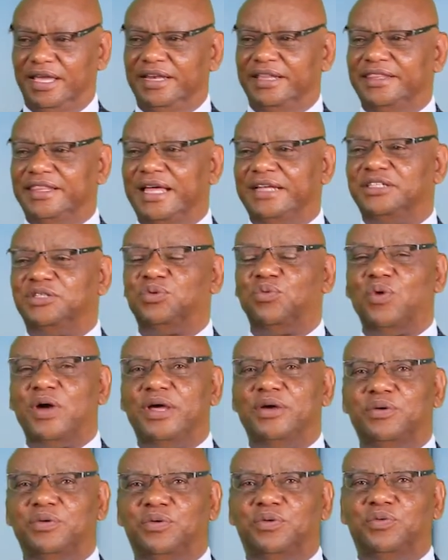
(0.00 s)
And that's
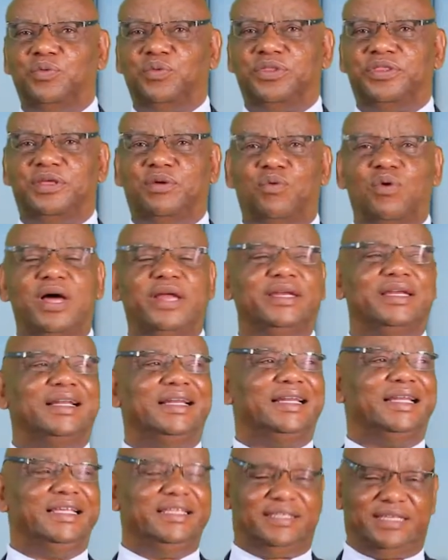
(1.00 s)
why with the
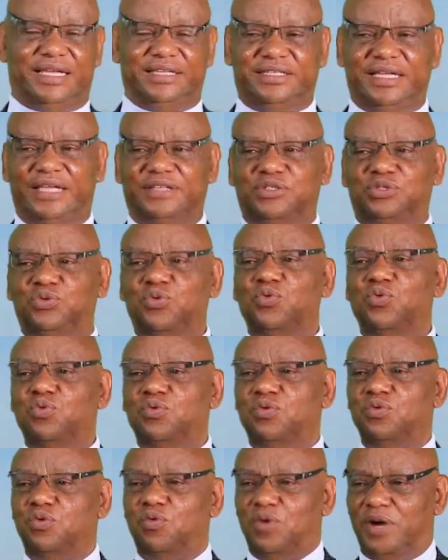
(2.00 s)
word research has
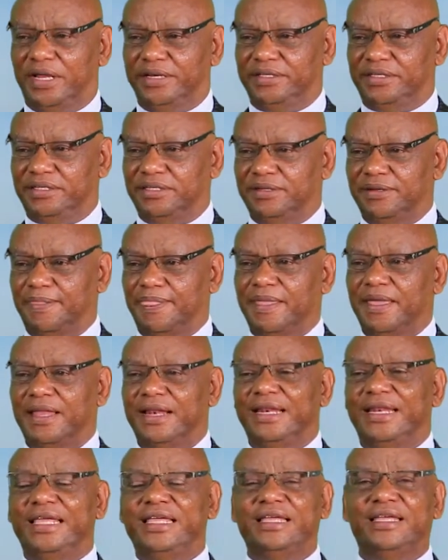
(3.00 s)
2 words.
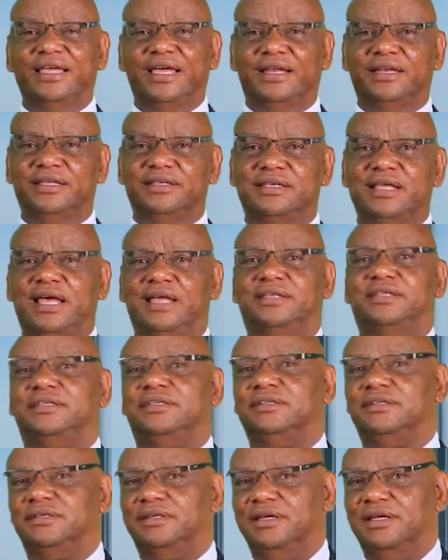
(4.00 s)

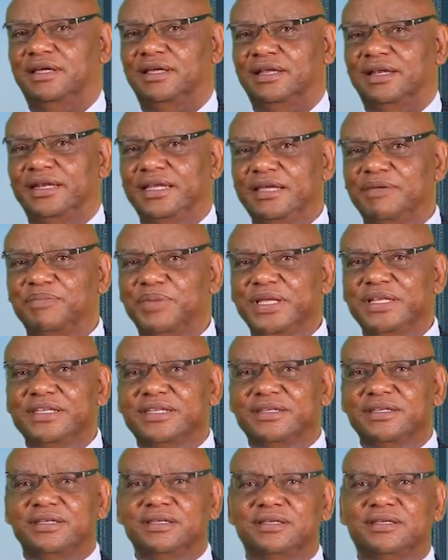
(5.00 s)
Research. Re
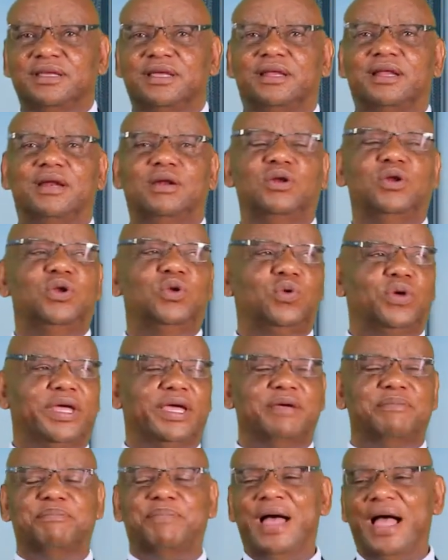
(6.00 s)
means
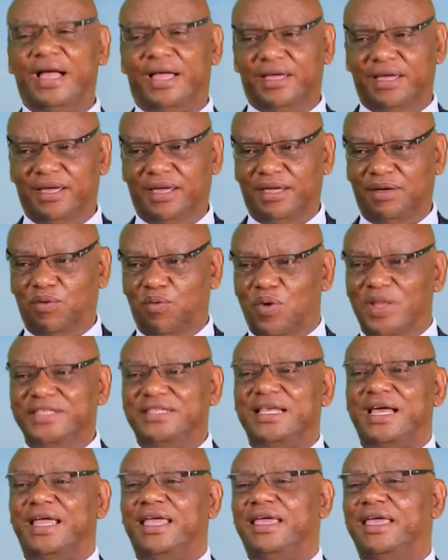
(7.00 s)
looking back
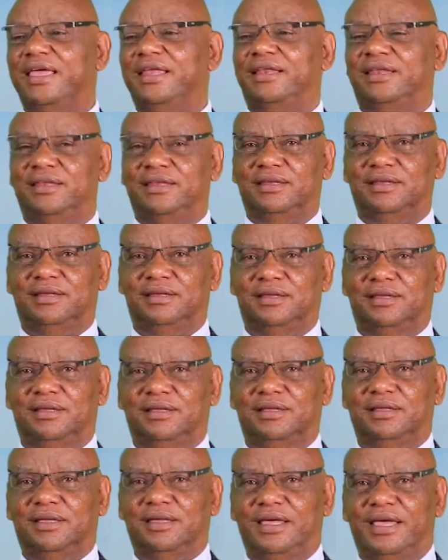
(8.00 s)
once again,
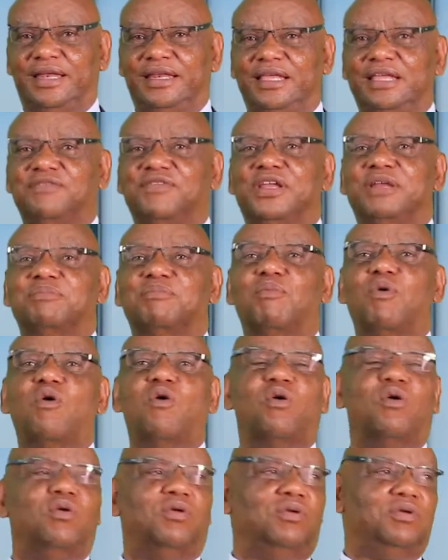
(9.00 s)
and even
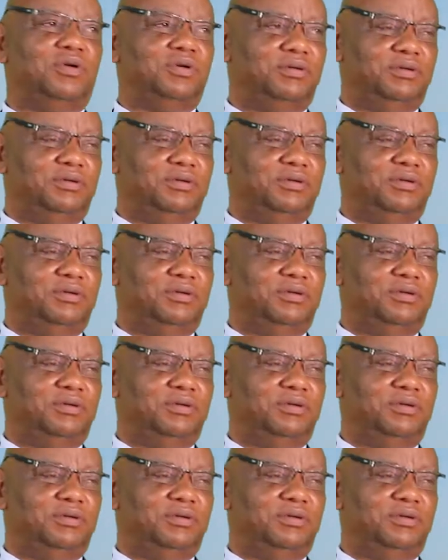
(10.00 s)
more,